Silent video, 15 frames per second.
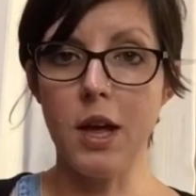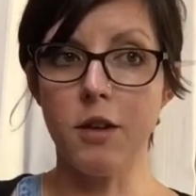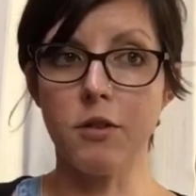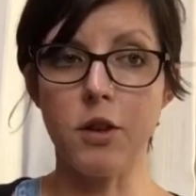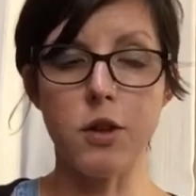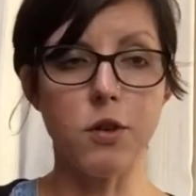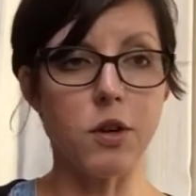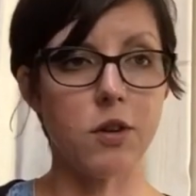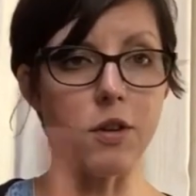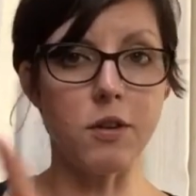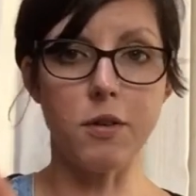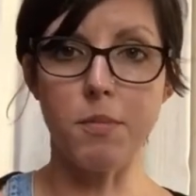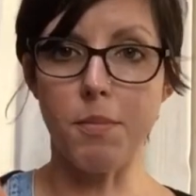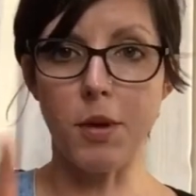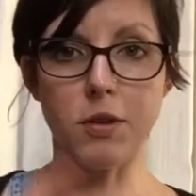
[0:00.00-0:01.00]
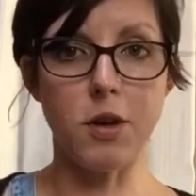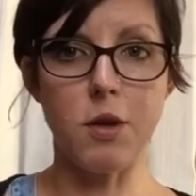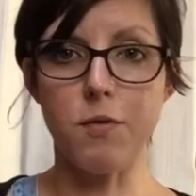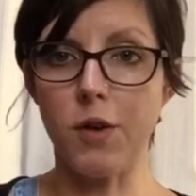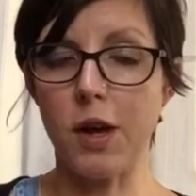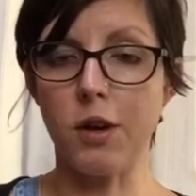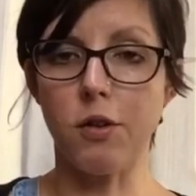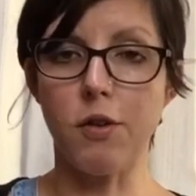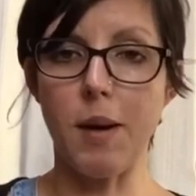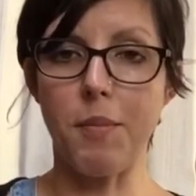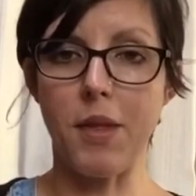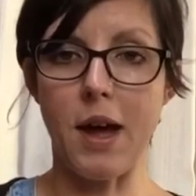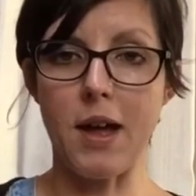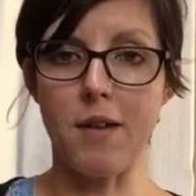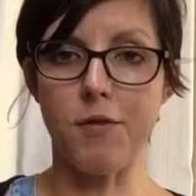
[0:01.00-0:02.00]
so you can just buzz over and grab
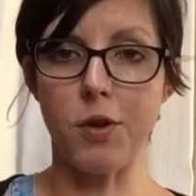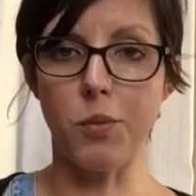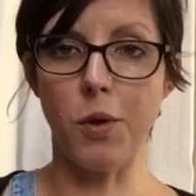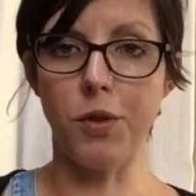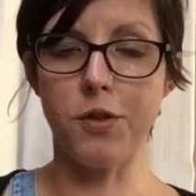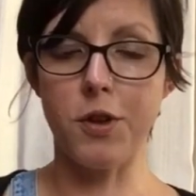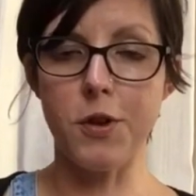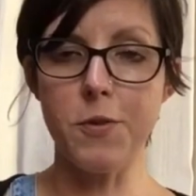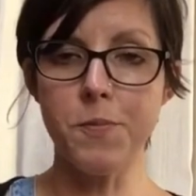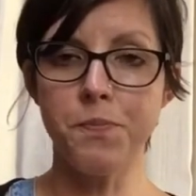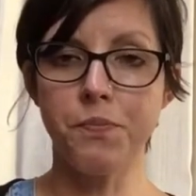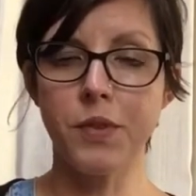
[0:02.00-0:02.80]
that if you want to.